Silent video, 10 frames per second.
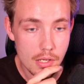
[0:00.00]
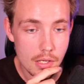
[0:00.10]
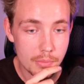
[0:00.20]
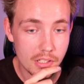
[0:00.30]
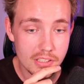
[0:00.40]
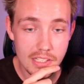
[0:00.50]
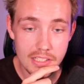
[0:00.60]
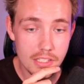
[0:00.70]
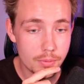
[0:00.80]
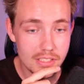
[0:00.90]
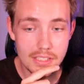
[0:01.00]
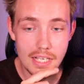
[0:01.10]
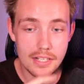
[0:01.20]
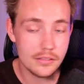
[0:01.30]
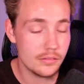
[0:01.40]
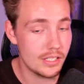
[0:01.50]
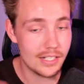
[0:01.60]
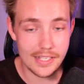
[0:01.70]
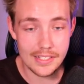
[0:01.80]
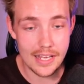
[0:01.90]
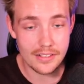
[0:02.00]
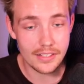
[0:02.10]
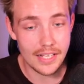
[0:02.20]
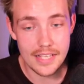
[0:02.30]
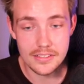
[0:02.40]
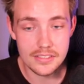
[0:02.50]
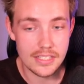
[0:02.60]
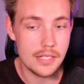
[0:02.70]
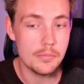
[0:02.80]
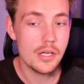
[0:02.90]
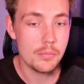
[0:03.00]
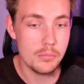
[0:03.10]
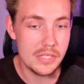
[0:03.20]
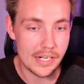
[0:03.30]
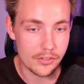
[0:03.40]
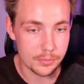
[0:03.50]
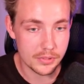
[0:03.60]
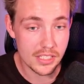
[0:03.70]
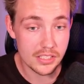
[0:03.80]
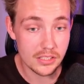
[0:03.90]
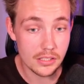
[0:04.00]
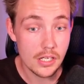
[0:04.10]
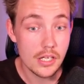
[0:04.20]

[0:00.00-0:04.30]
Because again, here we can see that it, it acts like has the same mean error position,